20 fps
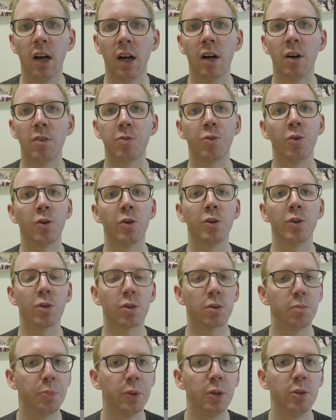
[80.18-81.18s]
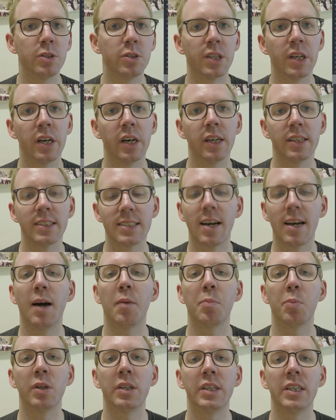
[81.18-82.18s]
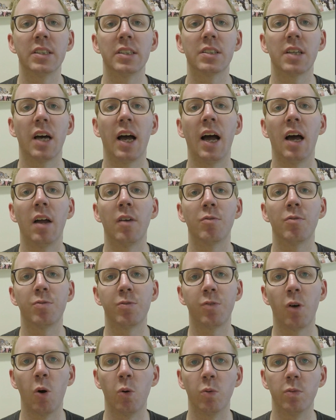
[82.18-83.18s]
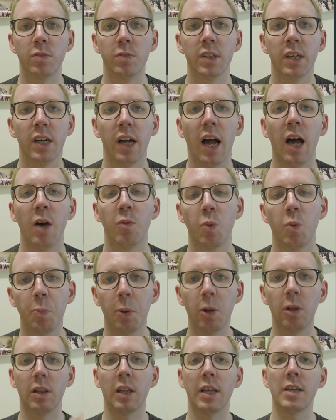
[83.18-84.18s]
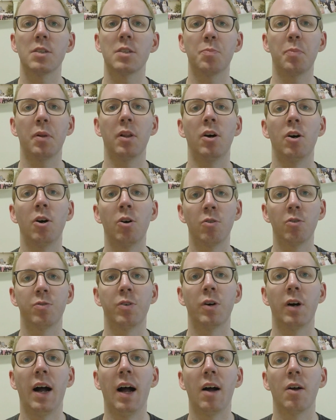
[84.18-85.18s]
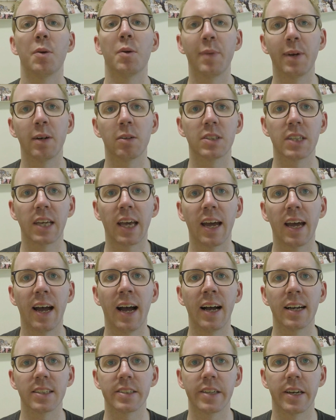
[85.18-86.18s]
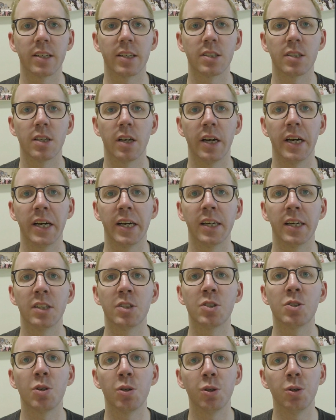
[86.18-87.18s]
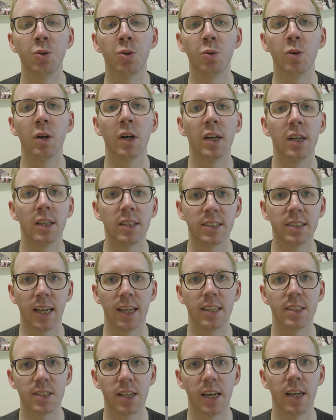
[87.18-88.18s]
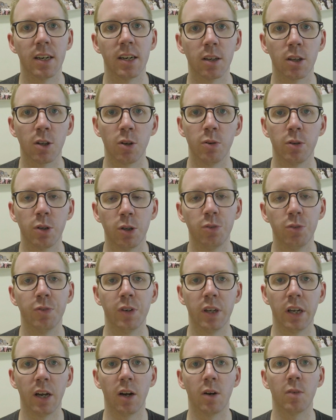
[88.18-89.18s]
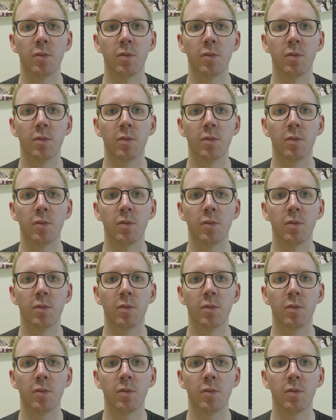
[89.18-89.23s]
for your computer, tablet and phone, and we'll put links below for how you'll be able to get access to Tencent QQ Video.